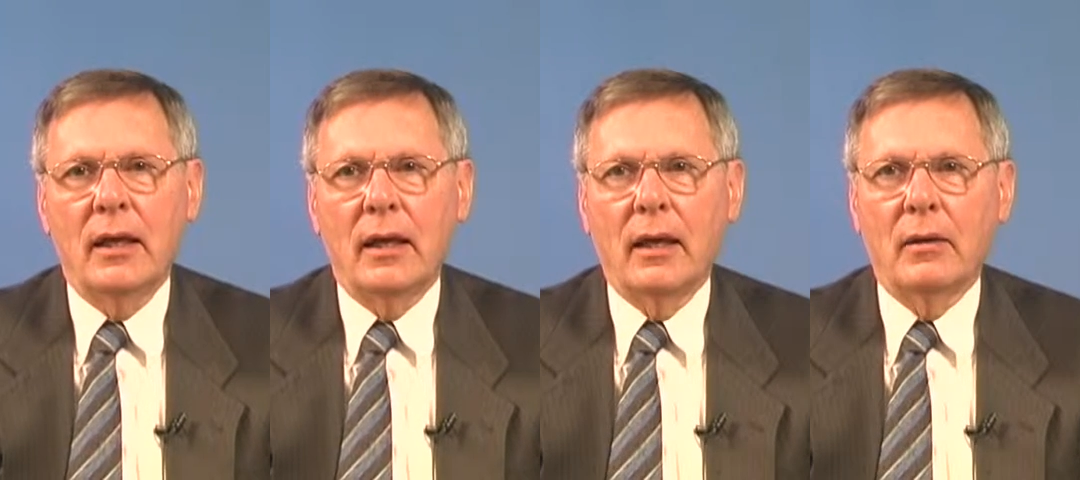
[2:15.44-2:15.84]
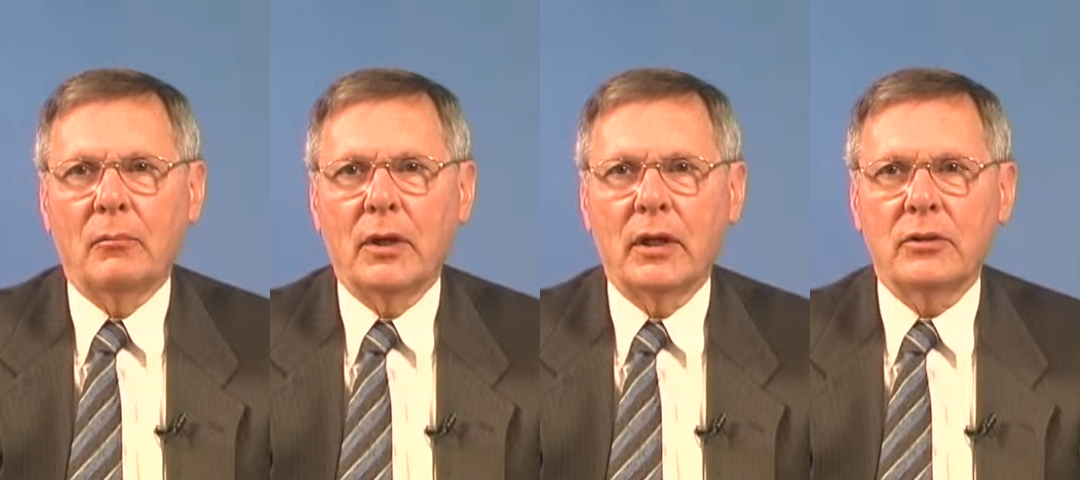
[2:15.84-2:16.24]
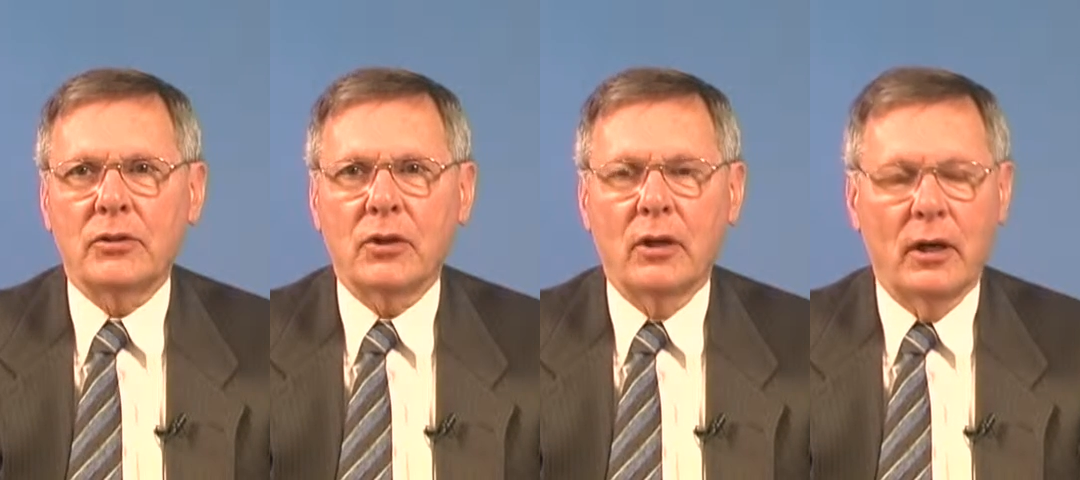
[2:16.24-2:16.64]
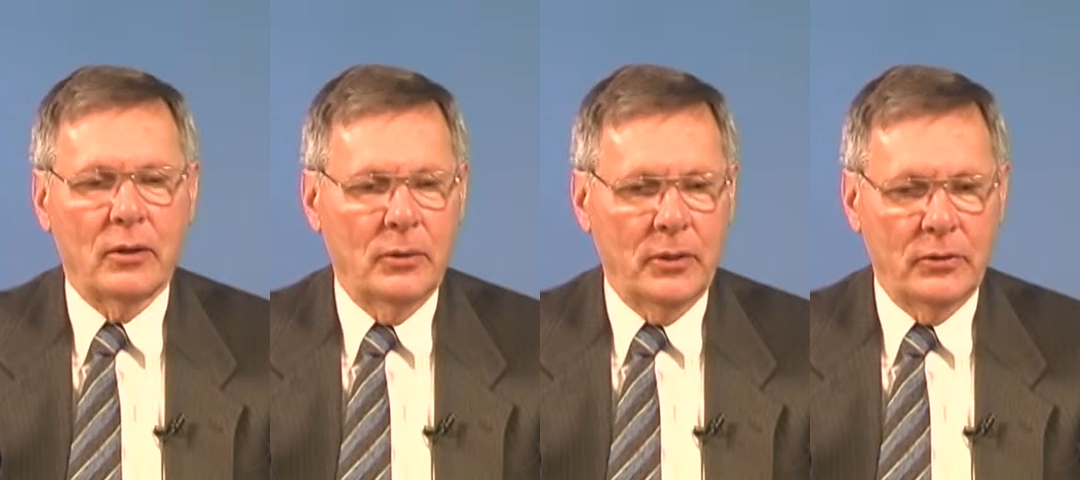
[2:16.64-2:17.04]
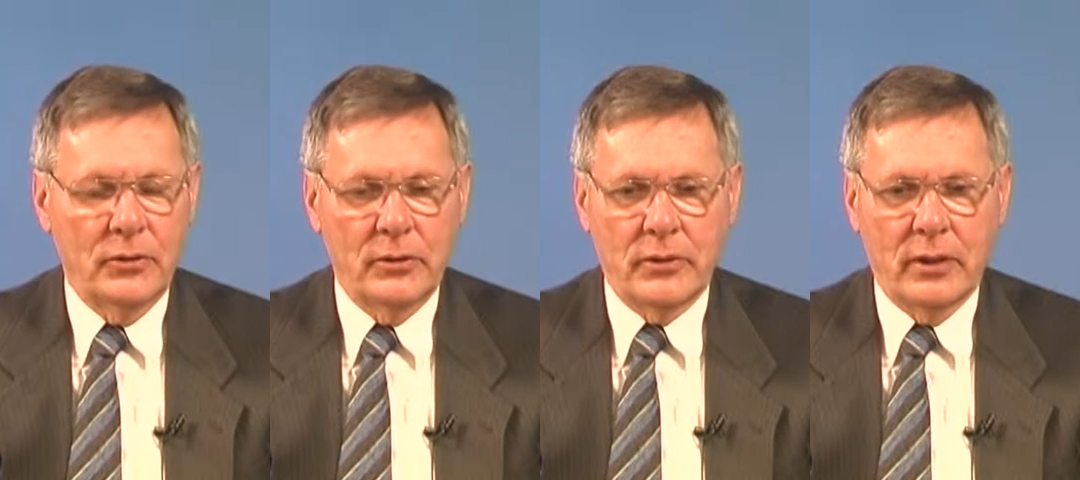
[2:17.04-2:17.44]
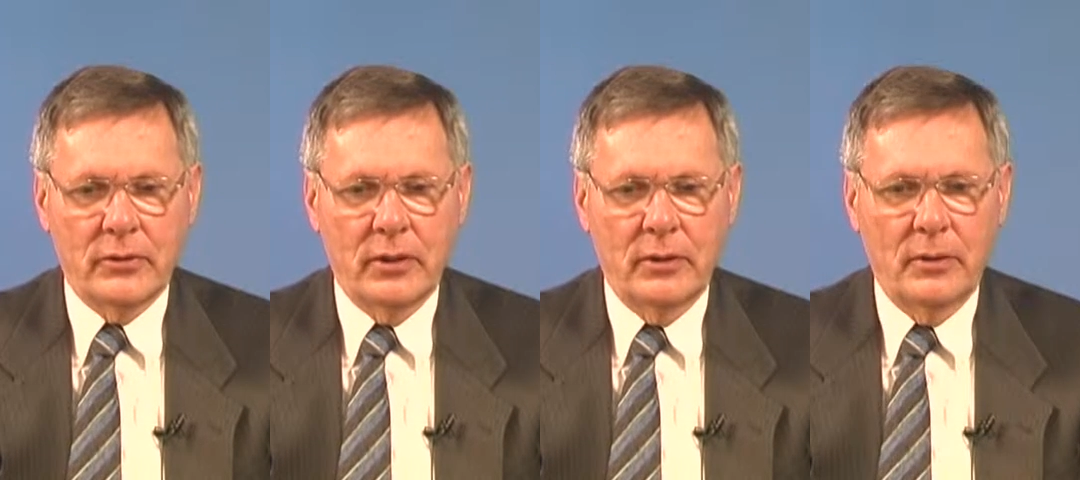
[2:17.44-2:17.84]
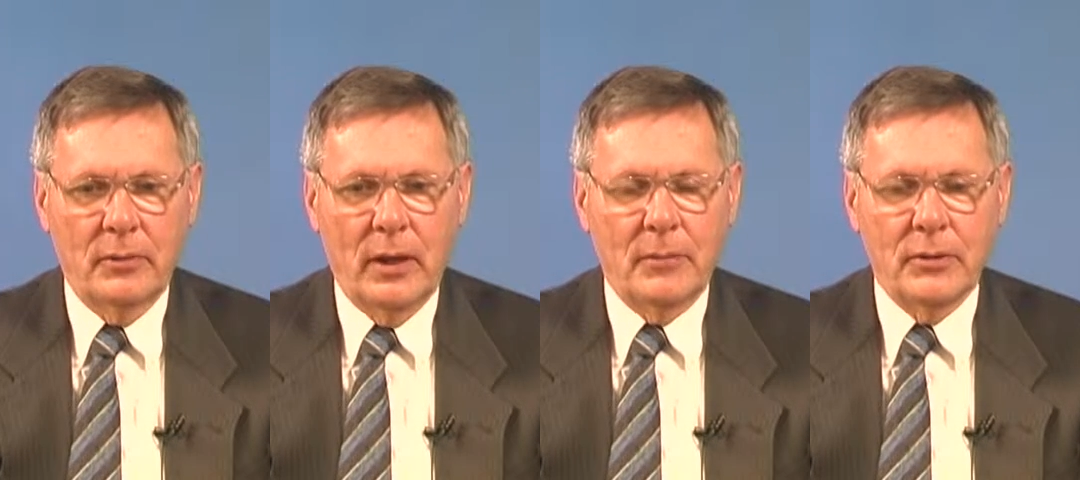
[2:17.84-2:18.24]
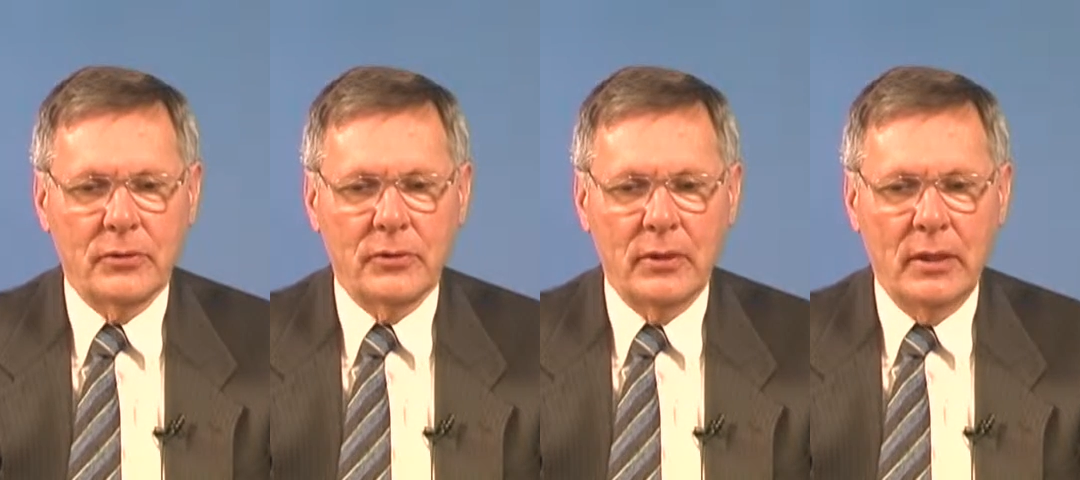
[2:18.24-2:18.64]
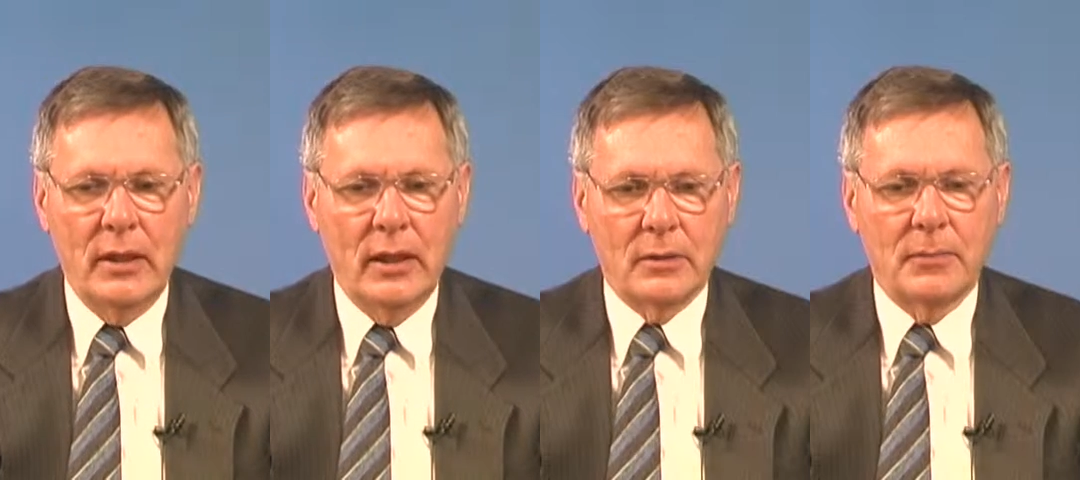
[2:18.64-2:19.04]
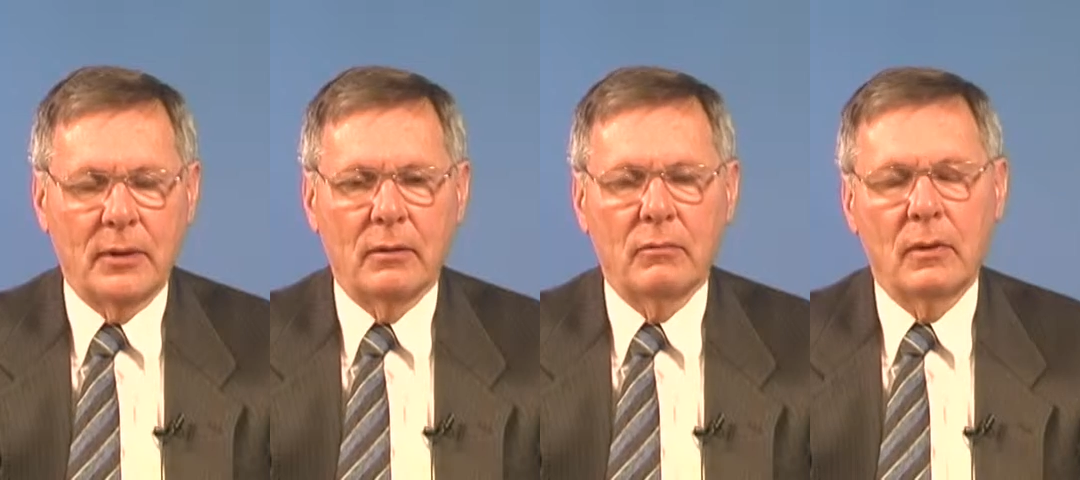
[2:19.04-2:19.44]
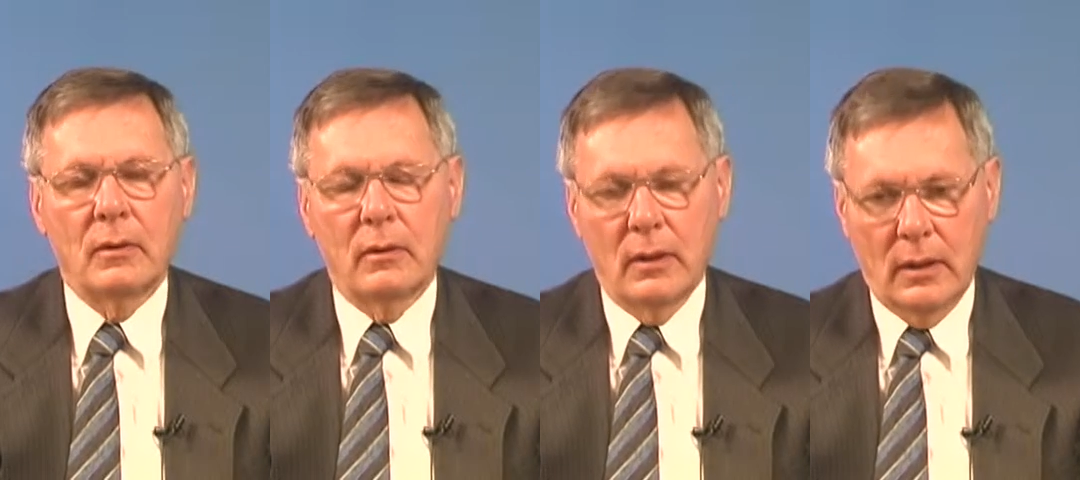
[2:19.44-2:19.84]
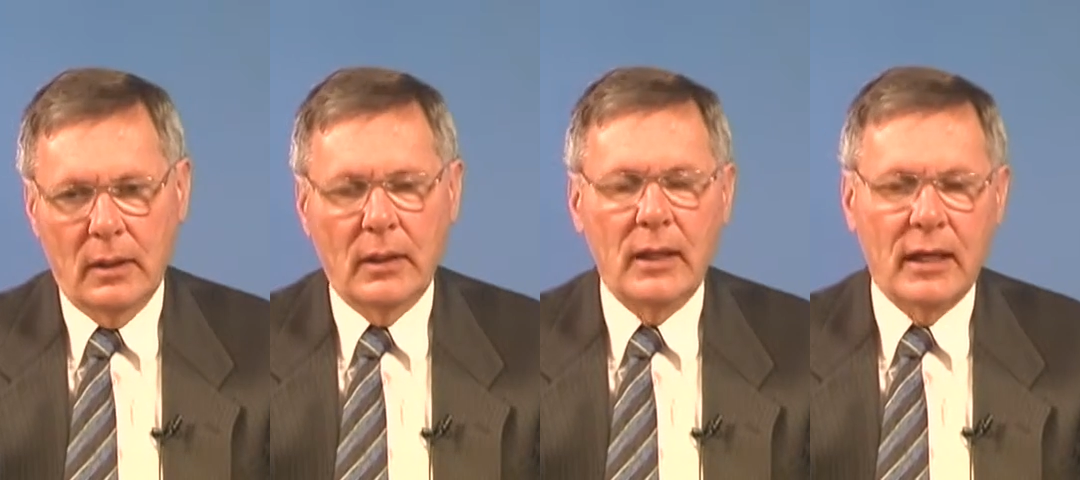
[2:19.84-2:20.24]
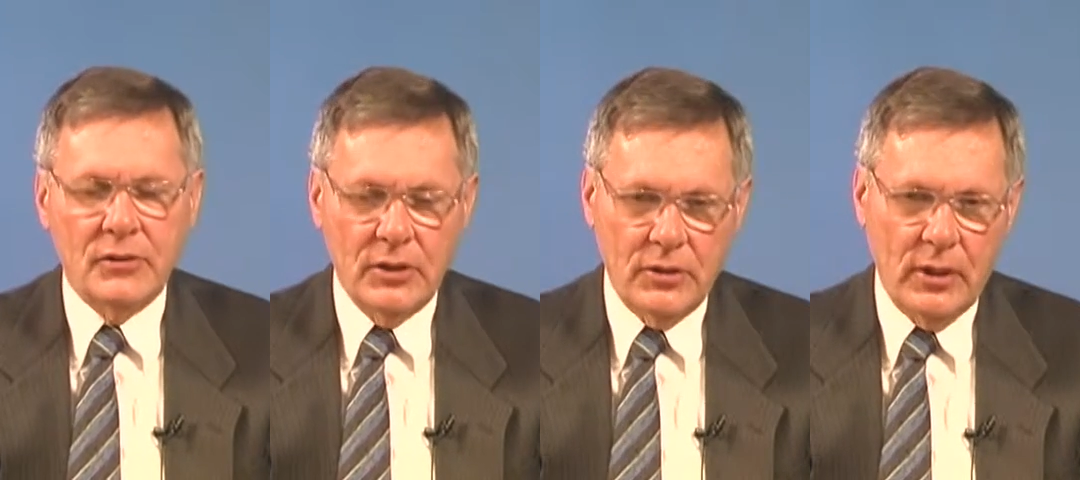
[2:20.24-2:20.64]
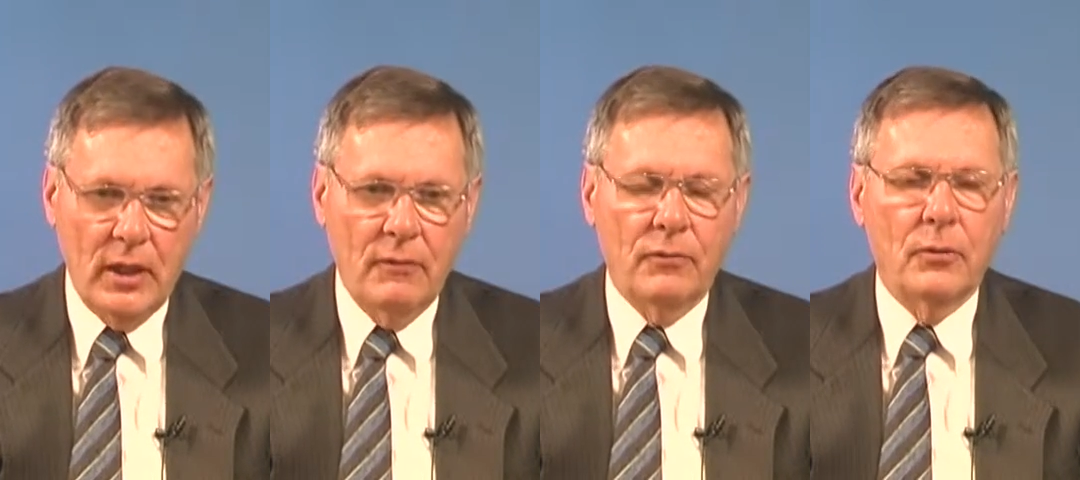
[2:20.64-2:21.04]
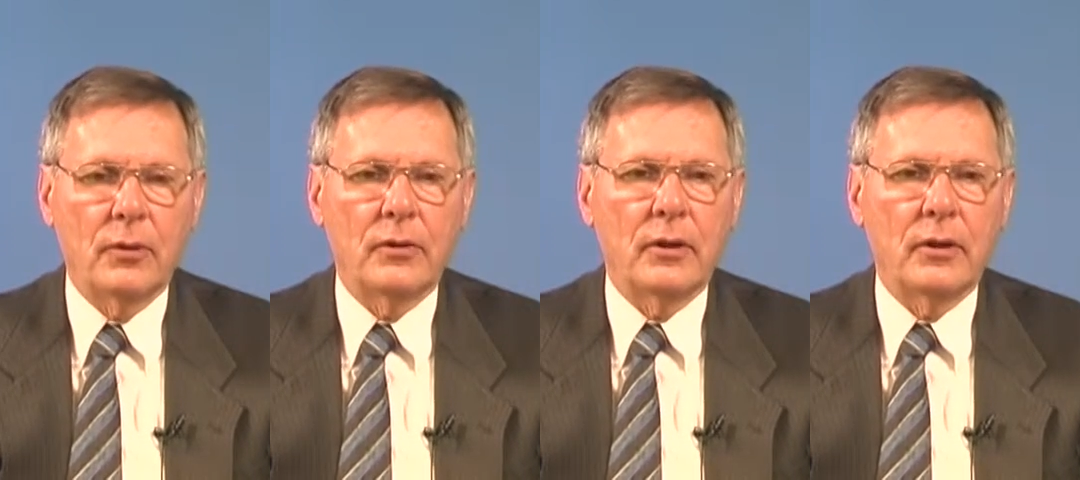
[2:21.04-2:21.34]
And we get to Chicago, and it turns out Senator Roberts he has to stay for the